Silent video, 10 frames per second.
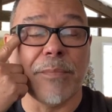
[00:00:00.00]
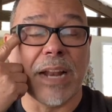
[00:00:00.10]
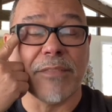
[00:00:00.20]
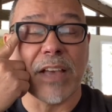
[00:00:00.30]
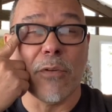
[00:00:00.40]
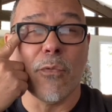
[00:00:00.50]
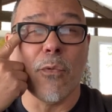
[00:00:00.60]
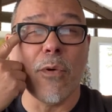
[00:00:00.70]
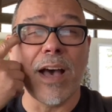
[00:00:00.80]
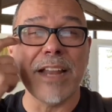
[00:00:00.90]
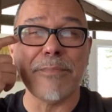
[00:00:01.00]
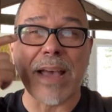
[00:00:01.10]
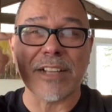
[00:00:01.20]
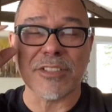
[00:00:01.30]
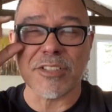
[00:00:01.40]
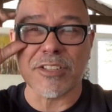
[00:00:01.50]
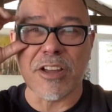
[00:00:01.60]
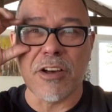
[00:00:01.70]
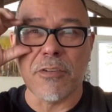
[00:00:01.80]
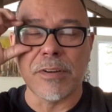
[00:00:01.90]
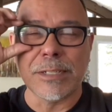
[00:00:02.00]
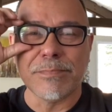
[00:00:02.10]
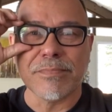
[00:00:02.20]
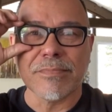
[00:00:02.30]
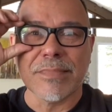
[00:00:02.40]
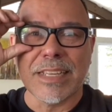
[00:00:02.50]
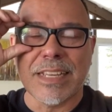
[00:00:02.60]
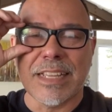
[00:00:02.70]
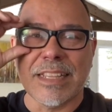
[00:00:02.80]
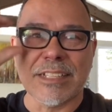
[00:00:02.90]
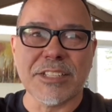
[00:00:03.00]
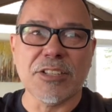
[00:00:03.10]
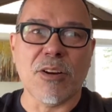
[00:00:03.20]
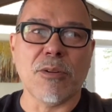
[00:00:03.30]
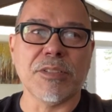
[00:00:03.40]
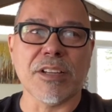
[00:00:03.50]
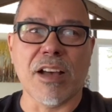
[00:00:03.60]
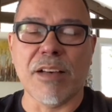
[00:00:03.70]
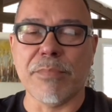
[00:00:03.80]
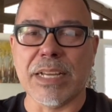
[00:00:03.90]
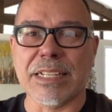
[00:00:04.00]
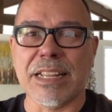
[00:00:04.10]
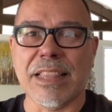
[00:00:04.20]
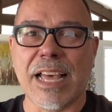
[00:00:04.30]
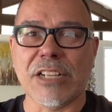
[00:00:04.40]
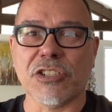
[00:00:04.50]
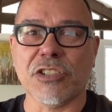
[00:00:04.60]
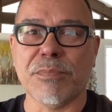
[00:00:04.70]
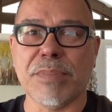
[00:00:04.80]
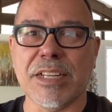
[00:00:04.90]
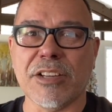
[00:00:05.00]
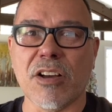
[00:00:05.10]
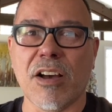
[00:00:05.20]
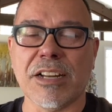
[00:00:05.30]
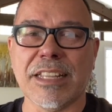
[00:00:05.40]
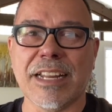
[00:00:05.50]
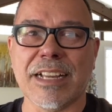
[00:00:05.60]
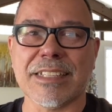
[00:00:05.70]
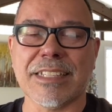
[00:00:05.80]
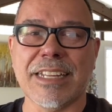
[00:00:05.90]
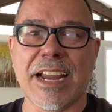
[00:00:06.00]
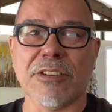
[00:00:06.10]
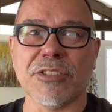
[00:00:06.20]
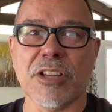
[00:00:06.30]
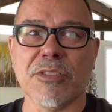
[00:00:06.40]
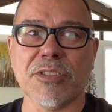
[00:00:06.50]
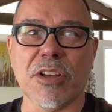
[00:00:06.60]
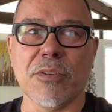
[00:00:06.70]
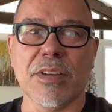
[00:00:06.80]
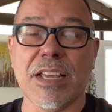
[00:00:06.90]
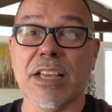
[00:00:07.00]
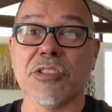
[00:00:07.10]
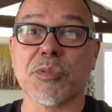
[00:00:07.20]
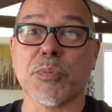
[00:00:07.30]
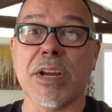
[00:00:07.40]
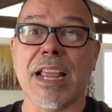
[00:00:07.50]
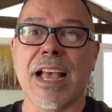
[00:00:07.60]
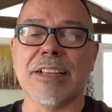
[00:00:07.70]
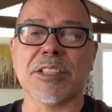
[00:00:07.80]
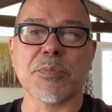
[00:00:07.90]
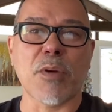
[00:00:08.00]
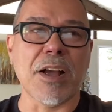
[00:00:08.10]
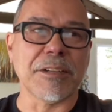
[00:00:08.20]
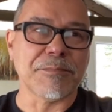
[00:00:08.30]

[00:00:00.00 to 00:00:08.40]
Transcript: And I've got one patch of snow that's still holding on, but that should be gone in the next day or so. So spring has sprung.